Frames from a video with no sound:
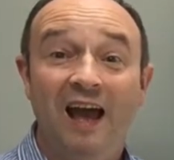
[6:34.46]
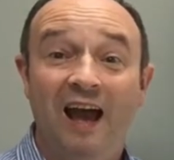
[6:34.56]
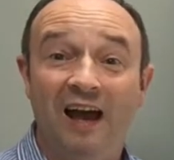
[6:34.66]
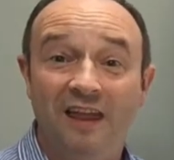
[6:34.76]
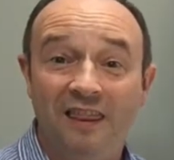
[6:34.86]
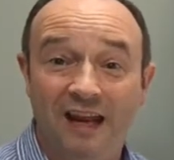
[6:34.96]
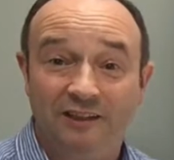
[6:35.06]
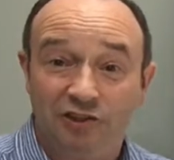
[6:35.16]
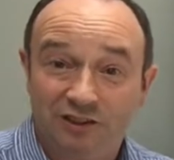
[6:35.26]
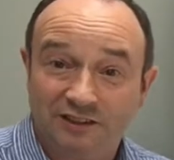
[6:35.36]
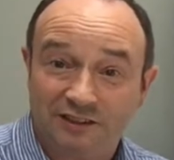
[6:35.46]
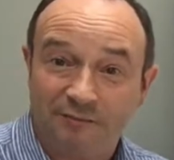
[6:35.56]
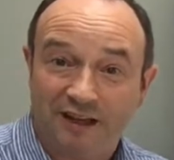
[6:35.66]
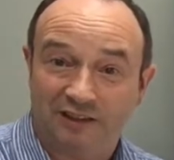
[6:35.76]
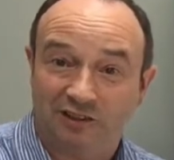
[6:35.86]
And then, just to
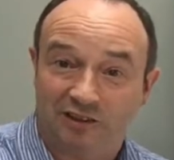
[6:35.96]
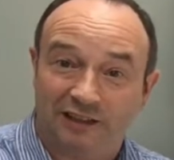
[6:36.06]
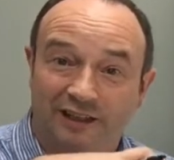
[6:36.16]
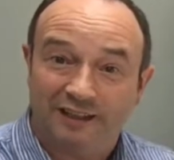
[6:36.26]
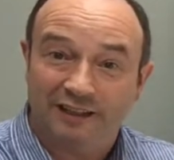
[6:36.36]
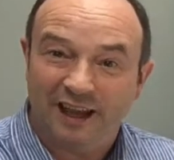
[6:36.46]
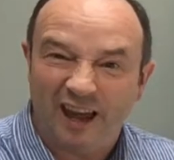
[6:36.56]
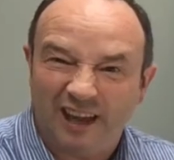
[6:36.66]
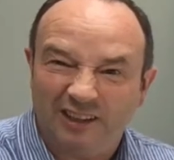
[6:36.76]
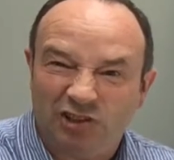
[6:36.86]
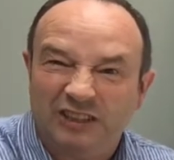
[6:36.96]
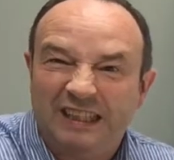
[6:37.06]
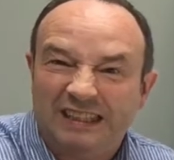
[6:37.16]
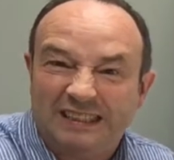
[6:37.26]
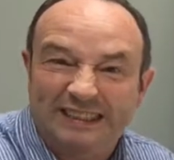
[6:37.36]
make it look like she's
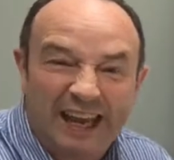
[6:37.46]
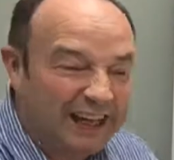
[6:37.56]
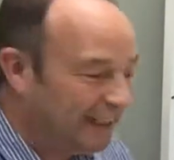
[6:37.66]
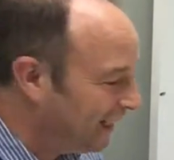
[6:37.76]
little scaly